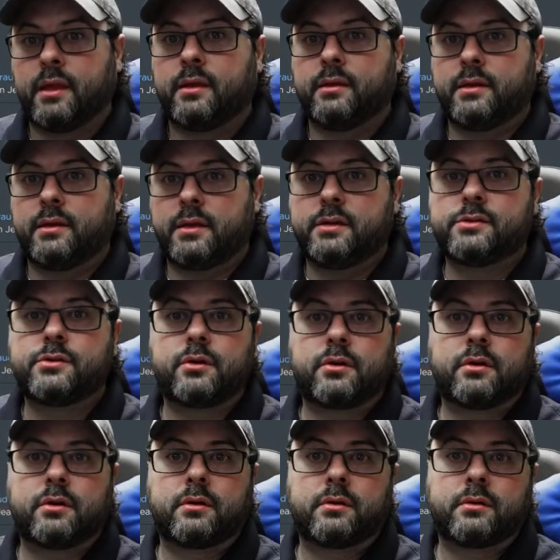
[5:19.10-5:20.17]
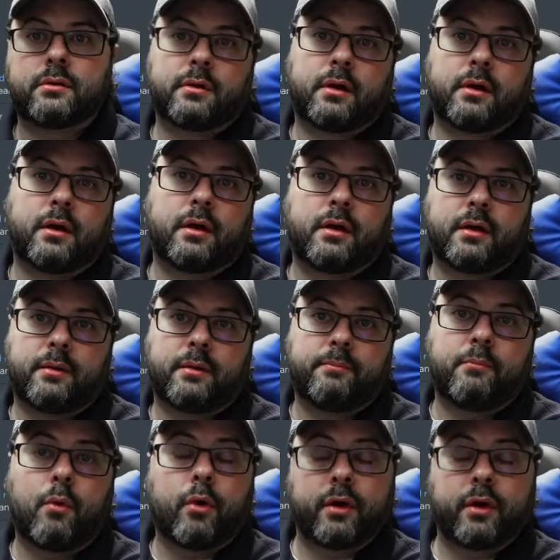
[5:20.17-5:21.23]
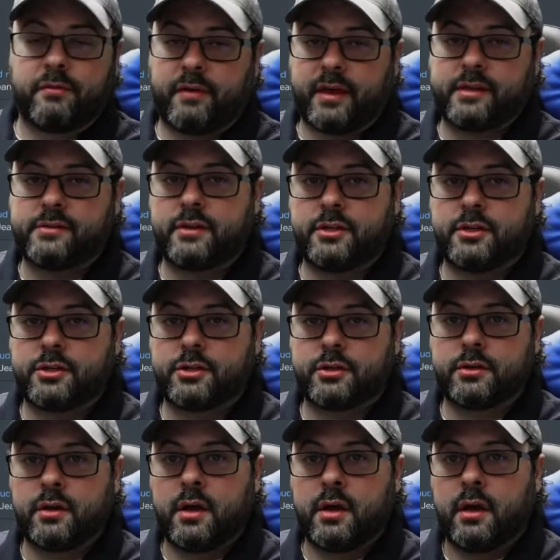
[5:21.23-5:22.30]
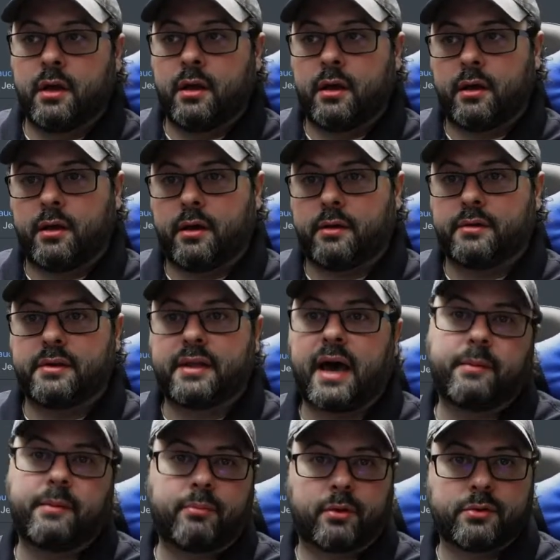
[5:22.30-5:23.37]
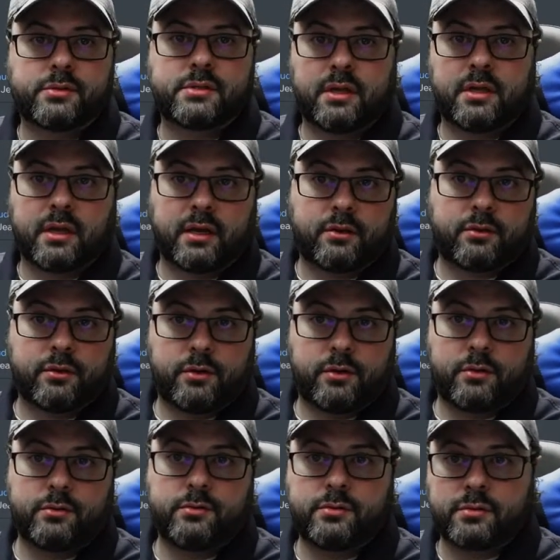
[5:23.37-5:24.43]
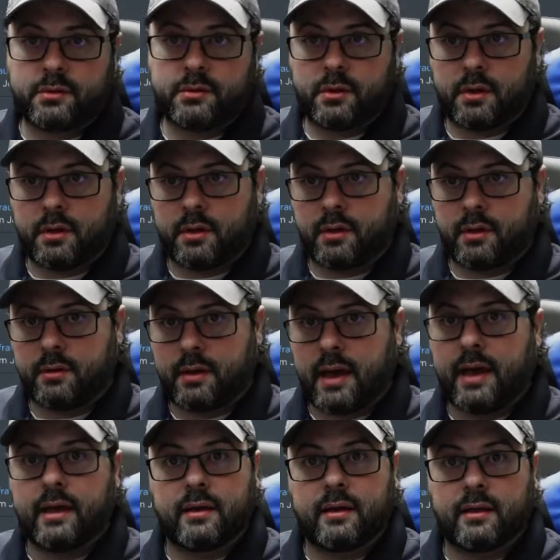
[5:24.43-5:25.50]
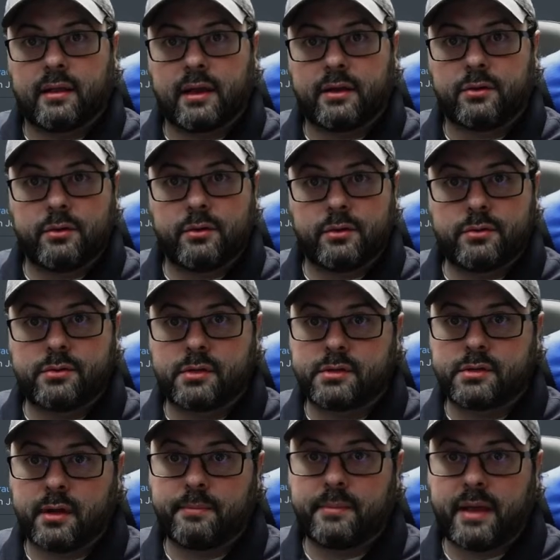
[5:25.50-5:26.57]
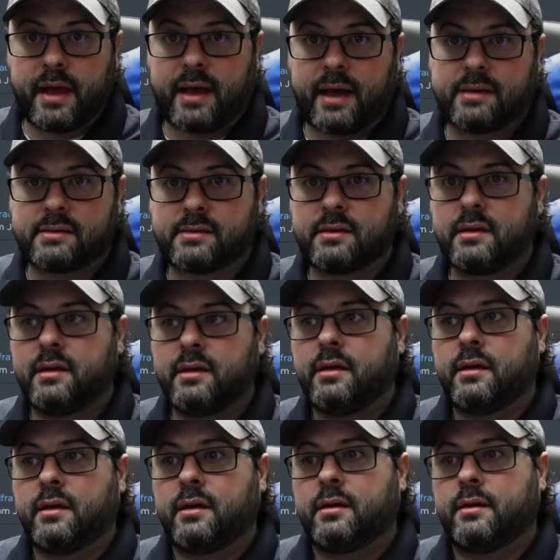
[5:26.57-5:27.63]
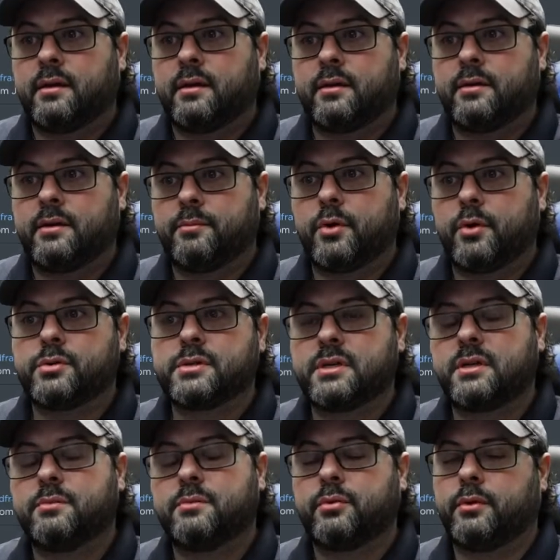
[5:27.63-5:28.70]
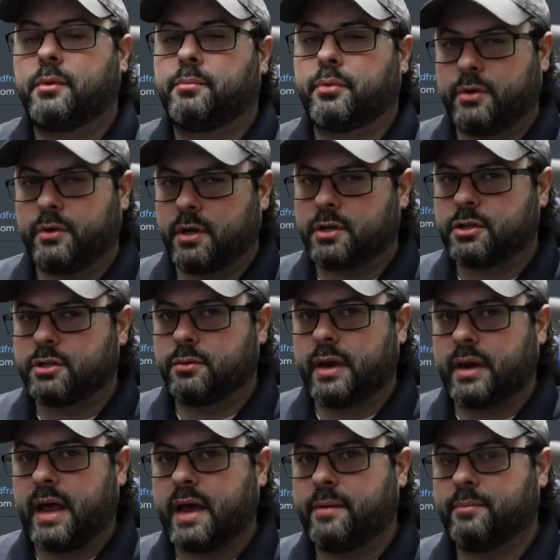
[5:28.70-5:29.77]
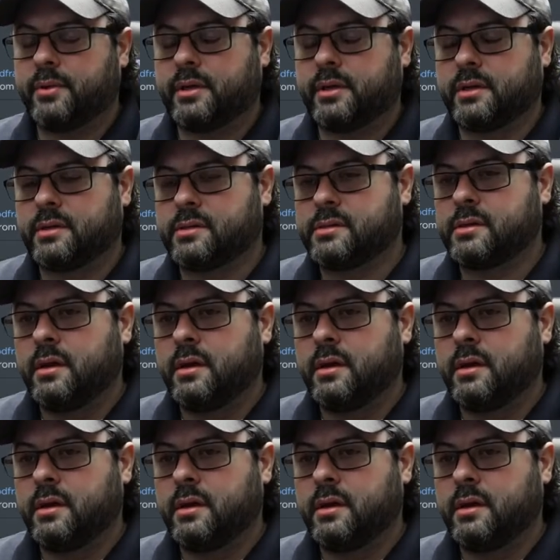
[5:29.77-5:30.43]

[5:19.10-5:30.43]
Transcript: These are more advanced feature that I personally like to use. I like to use a subtask. Mostly in the production, what happened is